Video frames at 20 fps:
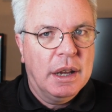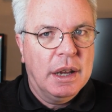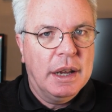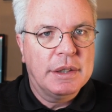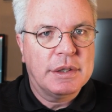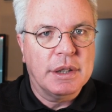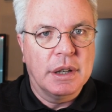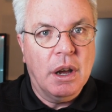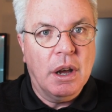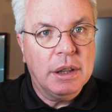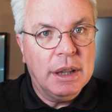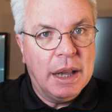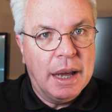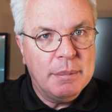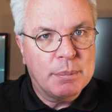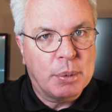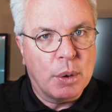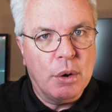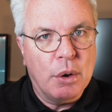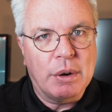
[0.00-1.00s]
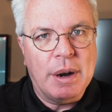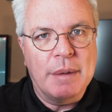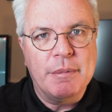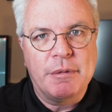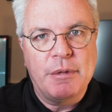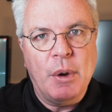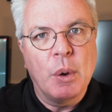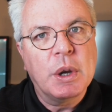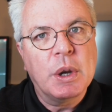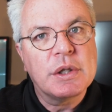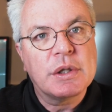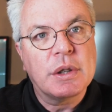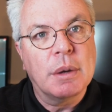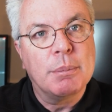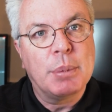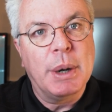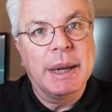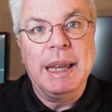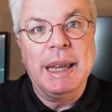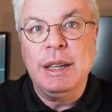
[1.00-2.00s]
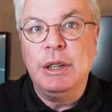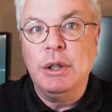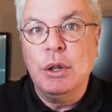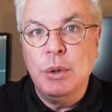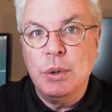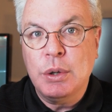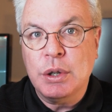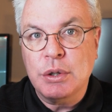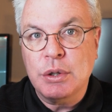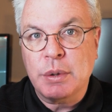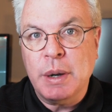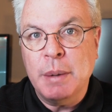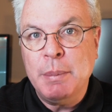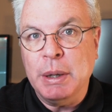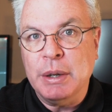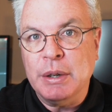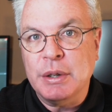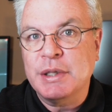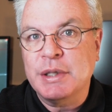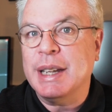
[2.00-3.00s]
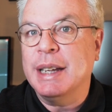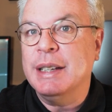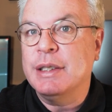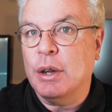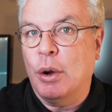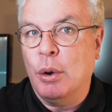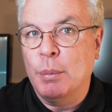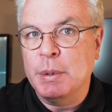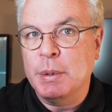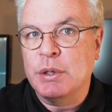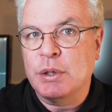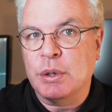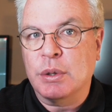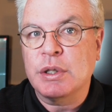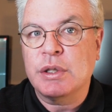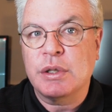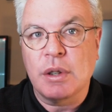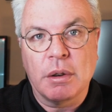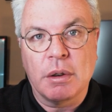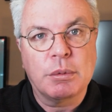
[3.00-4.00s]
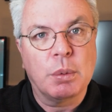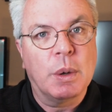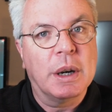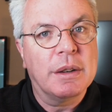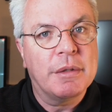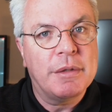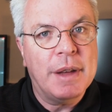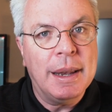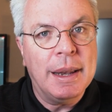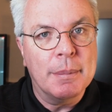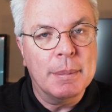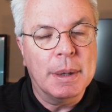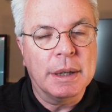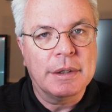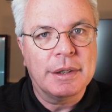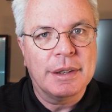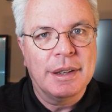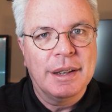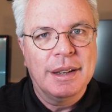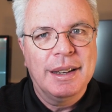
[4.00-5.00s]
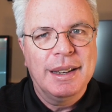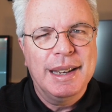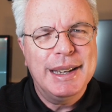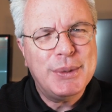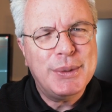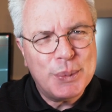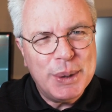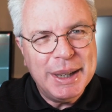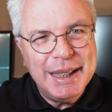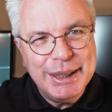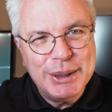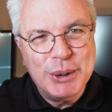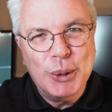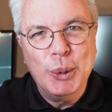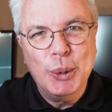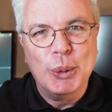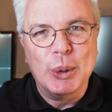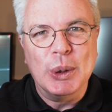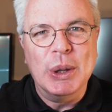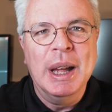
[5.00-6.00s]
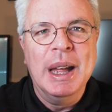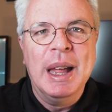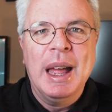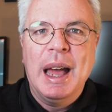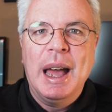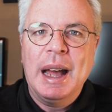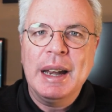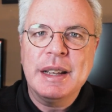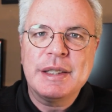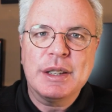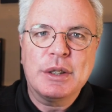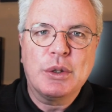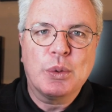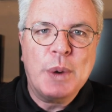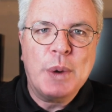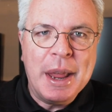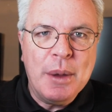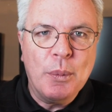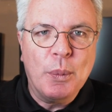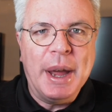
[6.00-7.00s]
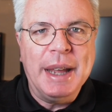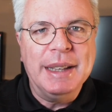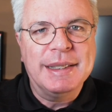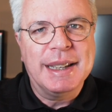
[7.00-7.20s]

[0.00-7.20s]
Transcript: It's an online program focused on bringing new contributors into open source software development. It's really cool, and it's a great way